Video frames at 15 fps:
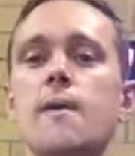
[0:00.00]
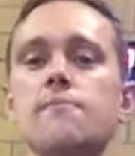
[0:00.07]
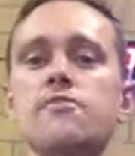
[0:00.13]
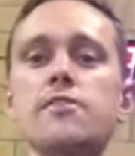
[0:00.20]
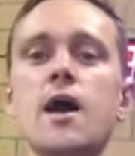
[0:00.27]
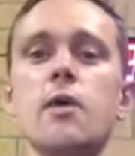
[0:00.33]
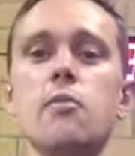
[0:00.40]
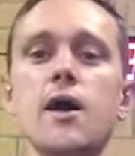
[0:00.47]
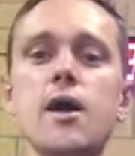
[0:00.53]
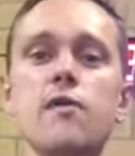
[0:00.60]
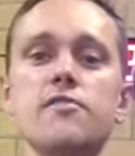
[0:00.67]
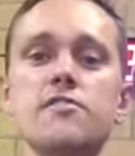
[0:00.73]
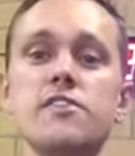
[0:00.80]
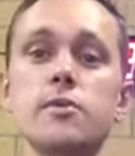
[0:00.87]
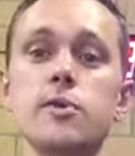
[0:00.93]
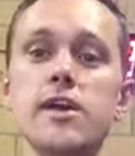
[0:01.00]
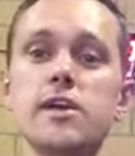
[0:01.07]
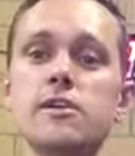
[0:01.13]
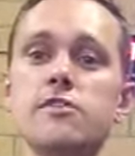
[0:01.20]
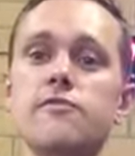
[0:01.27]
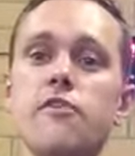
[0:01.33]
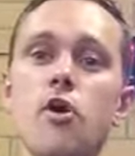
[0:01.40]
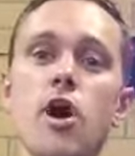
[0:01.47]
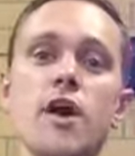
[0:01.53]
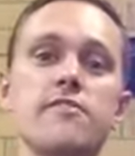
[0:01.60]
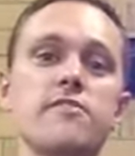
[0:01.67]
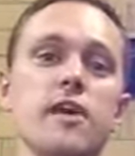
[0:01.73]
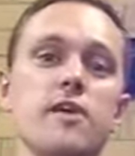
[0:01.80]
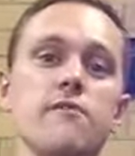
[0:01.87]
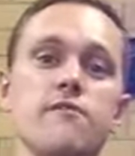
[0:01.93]
So that way, obviously, we can
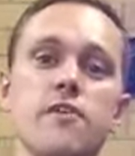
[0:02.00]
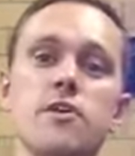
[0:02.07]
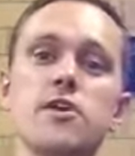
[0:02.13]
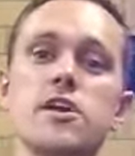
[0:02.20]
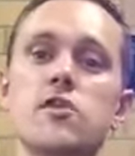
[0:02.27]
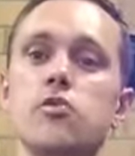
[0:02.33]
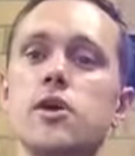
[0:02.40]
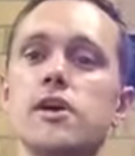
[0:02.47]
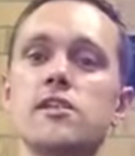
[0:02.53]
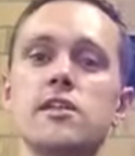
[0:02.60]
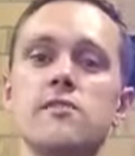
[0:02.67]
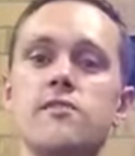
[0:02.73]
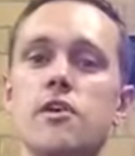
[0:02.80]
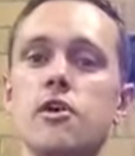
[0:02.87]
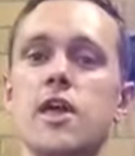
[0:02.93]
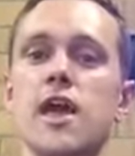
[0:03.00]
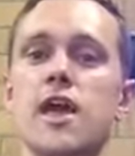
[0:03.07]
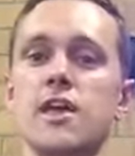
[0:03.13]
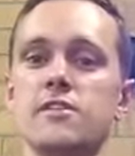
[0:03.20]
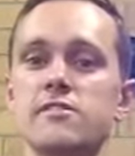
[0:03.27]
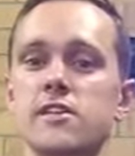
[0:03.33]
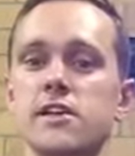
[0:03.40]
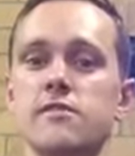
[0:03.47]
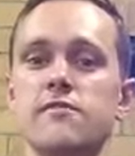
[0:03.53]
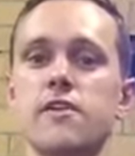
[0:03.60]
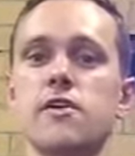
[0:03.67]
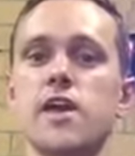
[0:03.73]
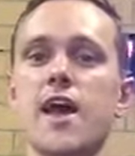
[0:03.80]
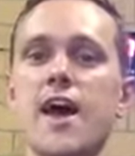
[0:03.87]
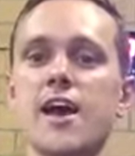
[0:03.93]
advise like very quickly, very easily, and
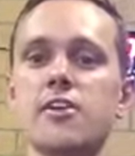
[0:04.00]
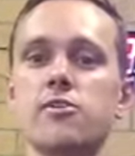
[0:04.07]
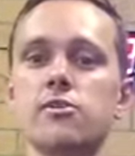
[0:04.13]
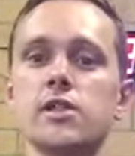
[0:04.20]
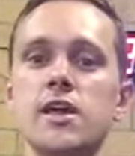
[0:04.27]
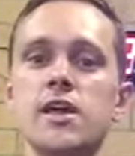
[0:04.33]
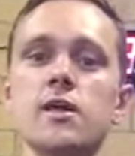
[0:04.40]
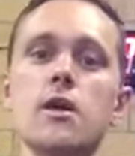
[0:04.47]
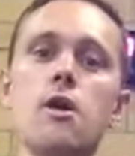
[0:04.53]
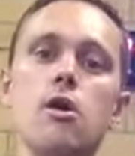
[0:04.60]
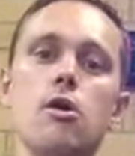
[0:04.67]
very accurately